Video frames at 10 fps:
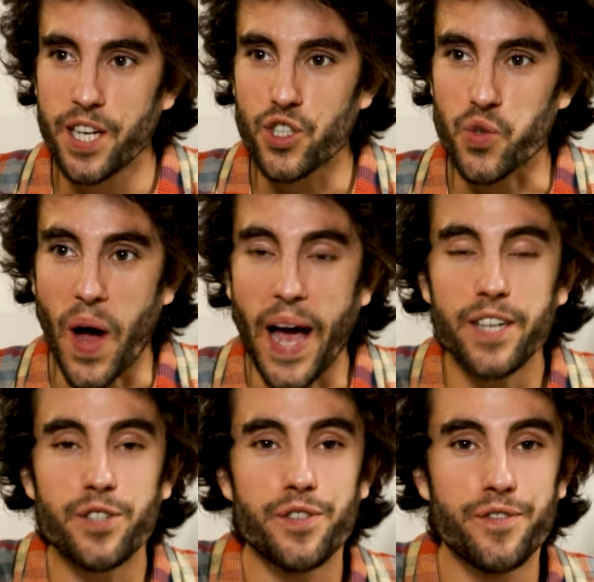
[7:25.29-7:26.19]

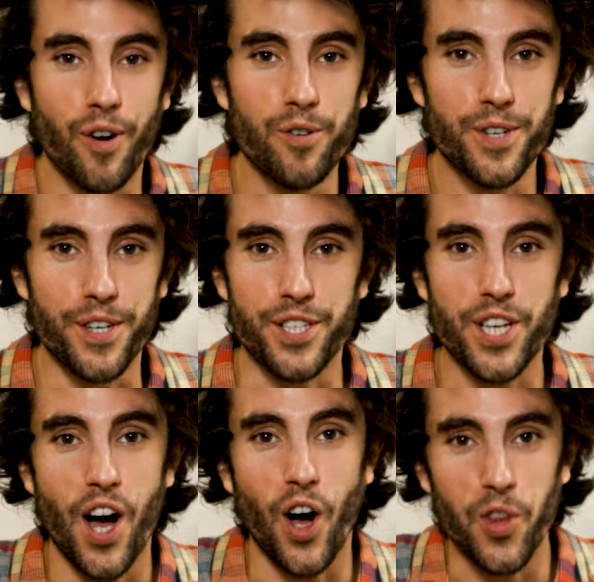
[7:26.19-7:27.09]
trying to focus
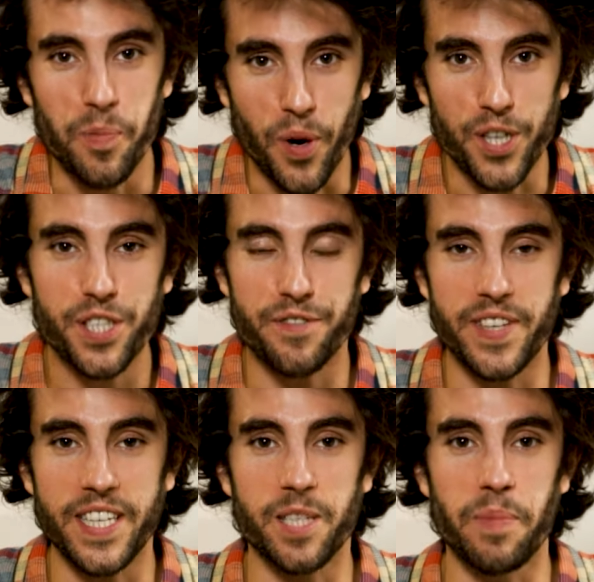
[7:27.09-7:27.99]
on the positive
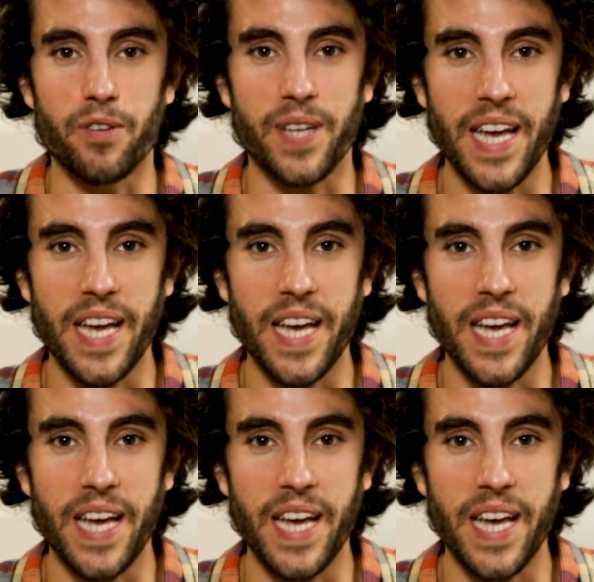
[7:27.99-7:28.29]
things about